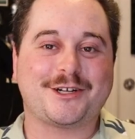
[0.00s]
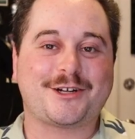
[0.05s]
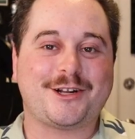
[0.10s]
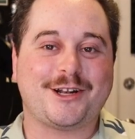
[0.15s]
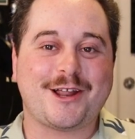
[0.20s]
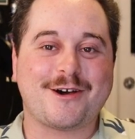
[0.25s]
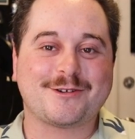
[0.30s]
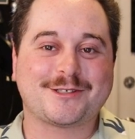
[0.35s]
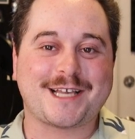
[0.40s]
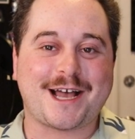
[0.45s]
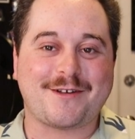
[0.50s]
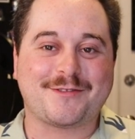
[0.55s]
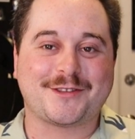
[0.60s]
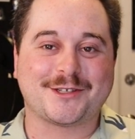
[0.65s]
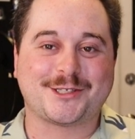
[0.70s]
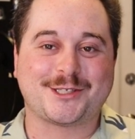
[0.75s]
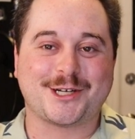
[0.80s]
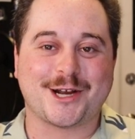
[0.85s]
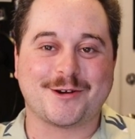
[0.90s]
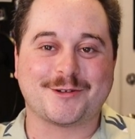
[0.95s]
To close out
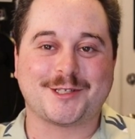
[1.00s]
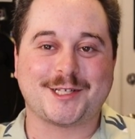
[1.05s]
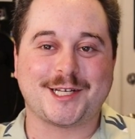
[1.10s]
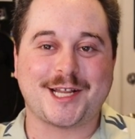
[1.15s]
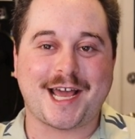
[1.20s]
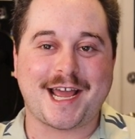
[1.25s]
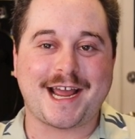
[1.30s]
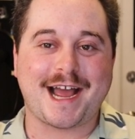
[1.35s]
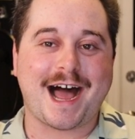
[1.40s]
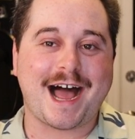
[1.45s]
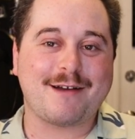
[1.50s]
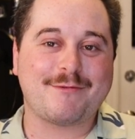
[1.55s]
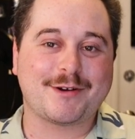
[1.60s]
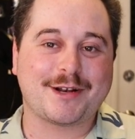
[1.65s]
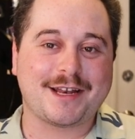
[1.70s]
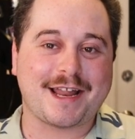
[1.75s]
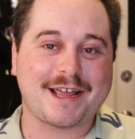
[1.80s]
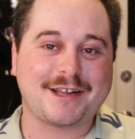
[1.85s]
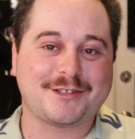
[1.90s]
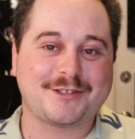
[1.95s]
the show today, I
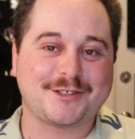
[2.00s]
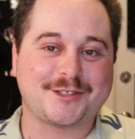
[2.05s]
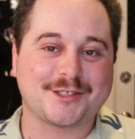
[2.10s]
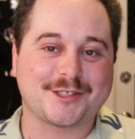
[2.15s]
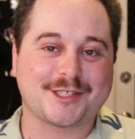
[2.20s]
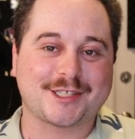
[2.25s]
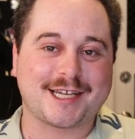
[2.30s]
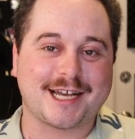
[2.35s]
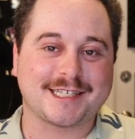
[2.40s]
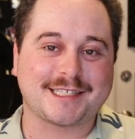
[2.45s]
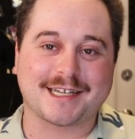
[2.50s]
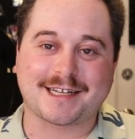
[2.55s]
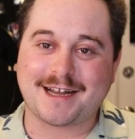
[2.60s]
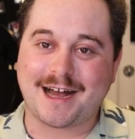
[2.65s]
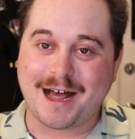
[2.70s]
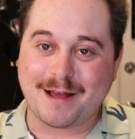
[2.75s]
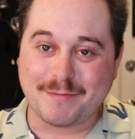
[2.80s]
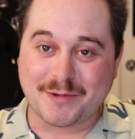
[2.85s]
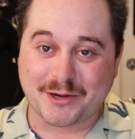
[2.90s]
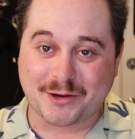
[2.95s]
would like to discuss a
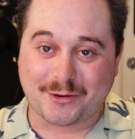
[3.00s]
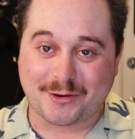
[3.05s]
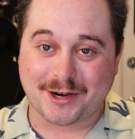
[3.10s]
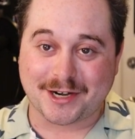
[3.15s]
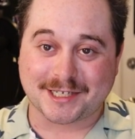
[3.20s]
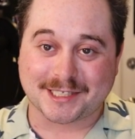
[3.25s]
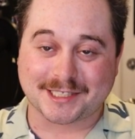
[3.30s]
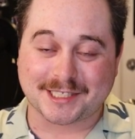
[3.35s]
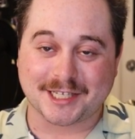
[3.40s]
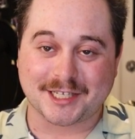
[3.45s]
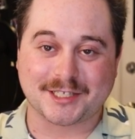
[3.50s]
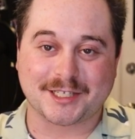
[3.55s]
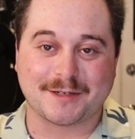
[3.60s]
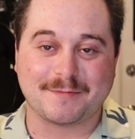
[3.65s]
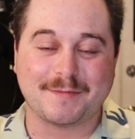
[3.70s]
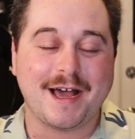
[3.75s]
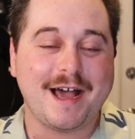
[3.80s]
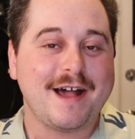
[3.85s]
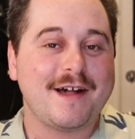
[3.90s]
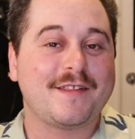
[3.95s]
common
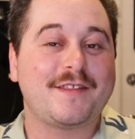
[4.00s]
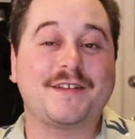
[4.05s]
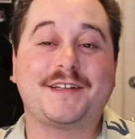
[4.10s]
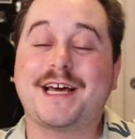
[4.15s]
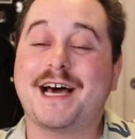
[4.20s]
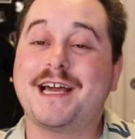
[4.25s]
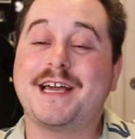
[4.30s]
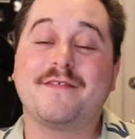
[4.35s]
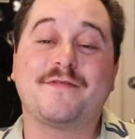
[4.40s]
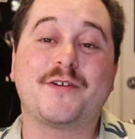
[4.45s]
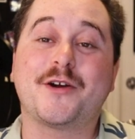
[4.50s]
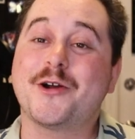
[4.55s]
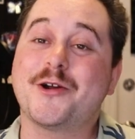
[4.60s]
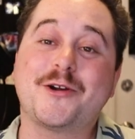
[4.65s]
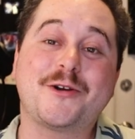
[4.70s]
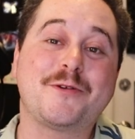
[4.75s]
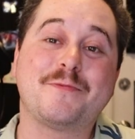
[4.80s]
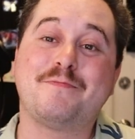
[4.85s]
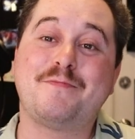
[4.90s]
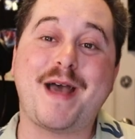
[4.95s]
criticism that I have
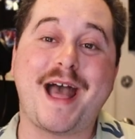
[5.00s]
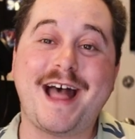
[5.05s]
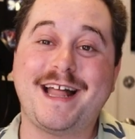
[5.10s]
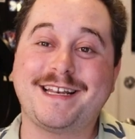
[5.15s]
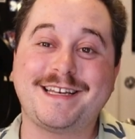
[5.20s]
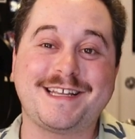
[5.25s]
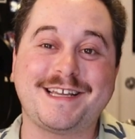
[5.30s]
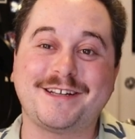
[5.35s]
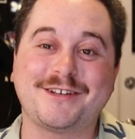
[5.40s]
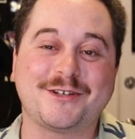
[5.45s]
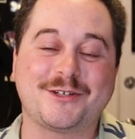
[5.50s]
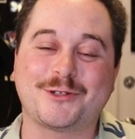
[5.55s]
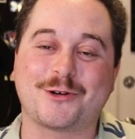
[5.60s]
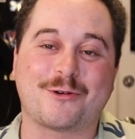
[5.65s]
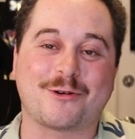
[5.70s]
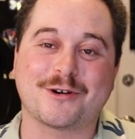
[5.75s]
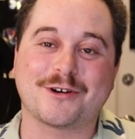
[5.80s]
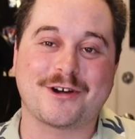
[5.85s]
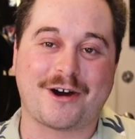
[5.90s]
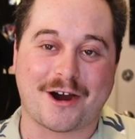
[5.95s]
heard bandied
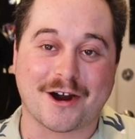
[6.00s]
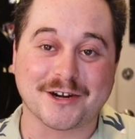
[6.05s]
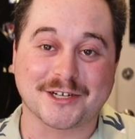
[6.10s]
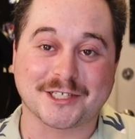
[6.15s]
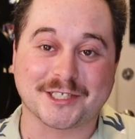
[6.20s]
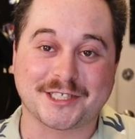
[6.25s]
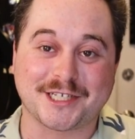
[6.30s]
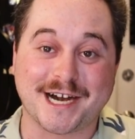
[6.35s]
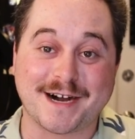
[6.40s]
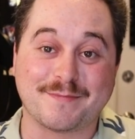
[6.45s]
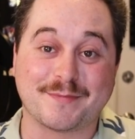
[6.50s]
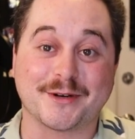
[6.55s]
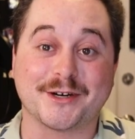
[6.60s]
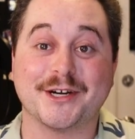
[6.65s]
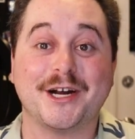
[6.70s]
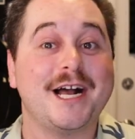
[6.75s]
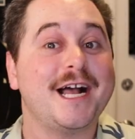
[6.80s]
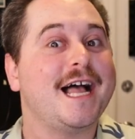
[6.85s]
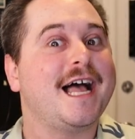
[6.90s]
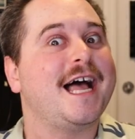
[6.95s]
toward
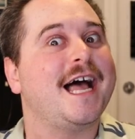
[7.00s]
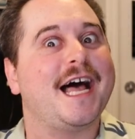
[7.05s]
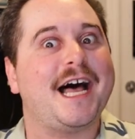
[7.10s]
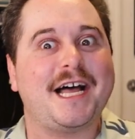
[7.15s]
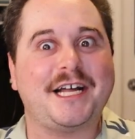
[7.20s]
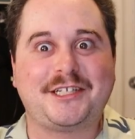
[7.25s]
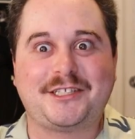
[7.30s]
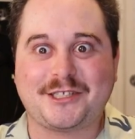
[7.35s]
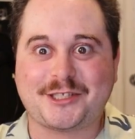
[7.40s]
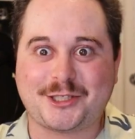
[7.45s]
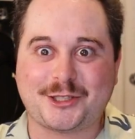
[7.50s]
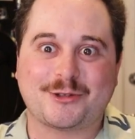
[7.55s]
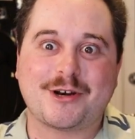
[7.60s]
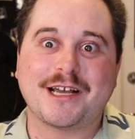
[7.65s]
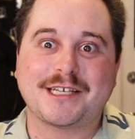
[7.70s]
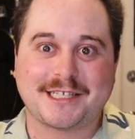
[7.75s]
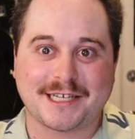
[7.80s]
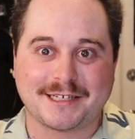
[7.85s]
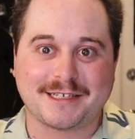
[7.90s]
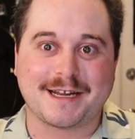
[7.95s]
Heartstopper a
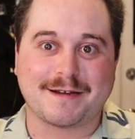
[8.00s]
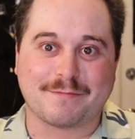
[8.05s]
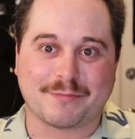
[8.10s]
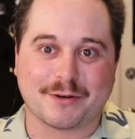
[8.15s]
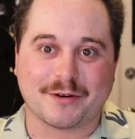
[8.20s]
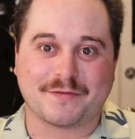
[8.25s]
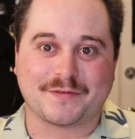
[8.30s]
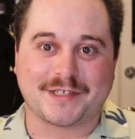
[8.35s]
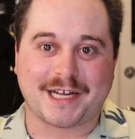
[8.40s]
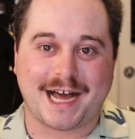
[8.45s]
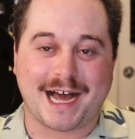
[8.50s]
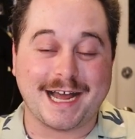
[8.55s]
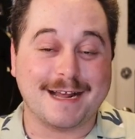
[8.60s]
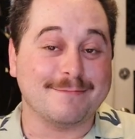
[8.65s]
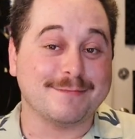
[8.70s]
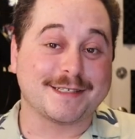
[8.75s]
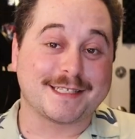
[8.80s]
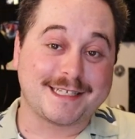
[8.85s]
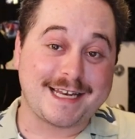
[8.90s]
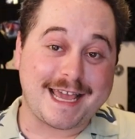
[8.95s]
distressing number of
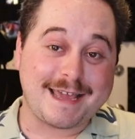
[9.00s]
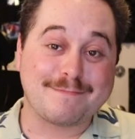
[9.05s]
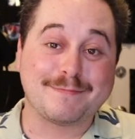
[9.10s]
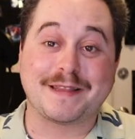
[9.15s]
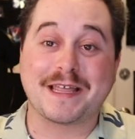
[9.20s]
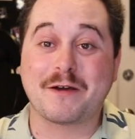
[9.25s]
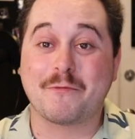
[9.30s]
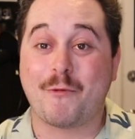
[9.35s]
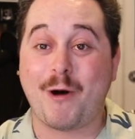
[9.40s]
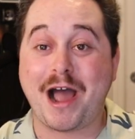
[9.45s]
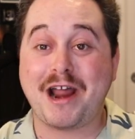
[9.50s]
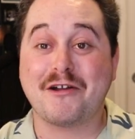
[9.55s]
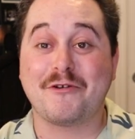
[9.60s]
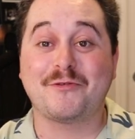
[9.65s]
times. Namely, why